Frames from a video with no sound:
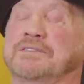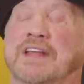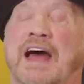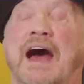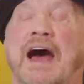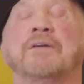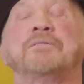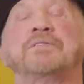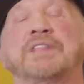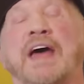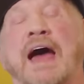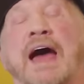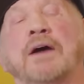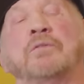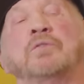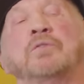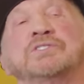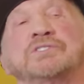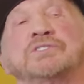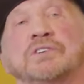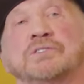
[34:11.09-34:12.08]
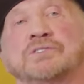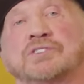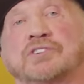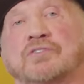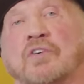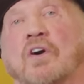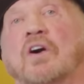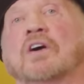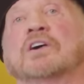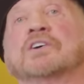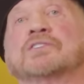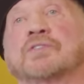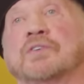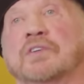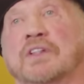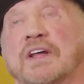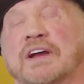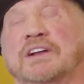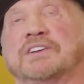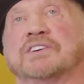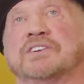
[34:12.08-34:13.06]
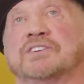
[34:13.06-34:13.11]
that, that was the strongest
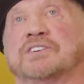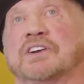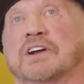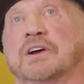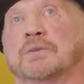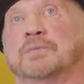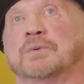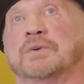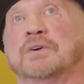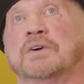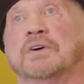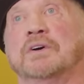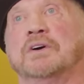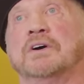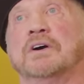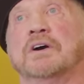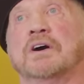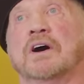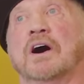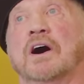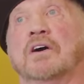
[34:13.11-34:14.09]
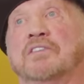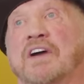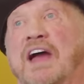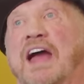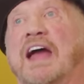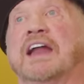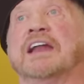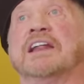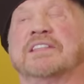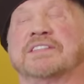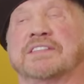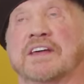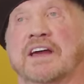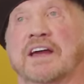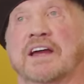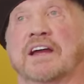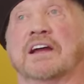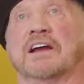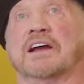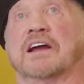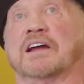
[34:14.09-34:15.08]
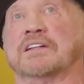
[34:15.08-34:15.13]
relationship of
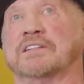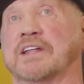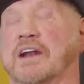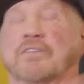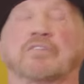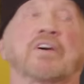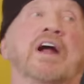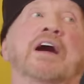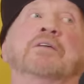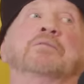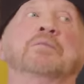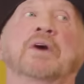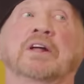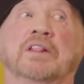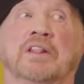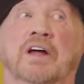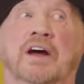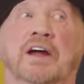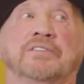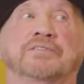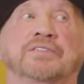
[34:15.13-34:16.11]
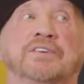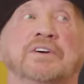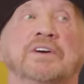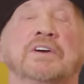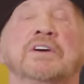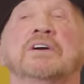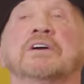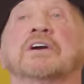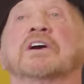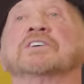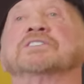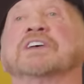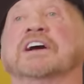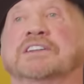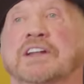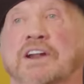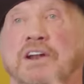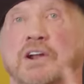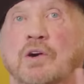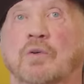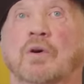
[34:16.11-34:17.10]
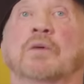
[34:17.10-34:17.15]
anything that ever happened in my life because I
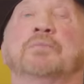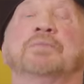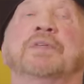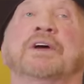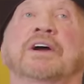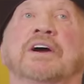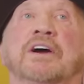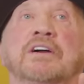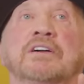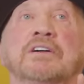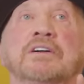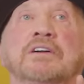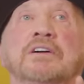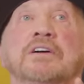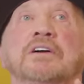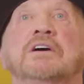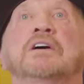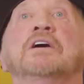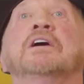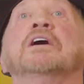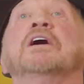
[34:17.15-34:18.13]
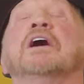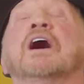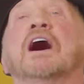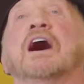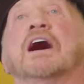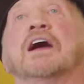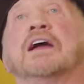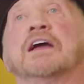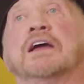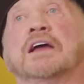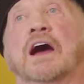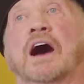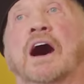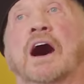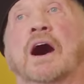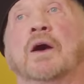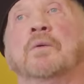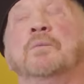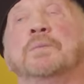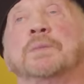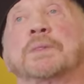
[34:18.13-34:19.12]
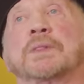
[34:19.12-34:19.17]
did go up there
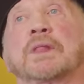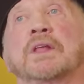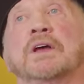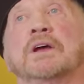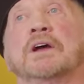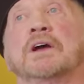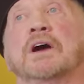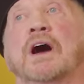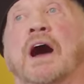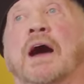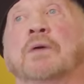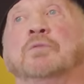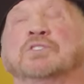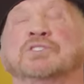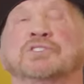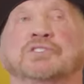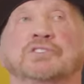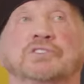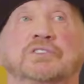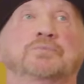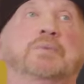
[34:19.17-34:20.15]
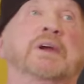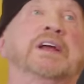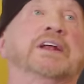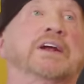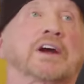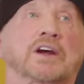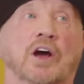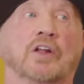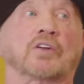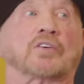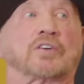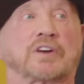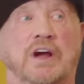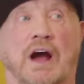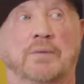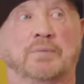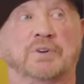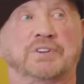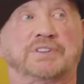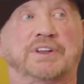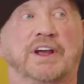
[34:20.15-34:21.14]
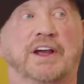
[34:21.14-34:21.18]
um, I was being a color
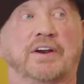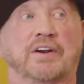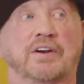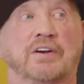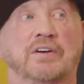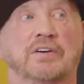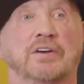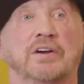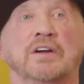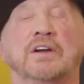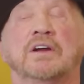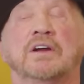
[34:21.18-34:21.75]
commentator,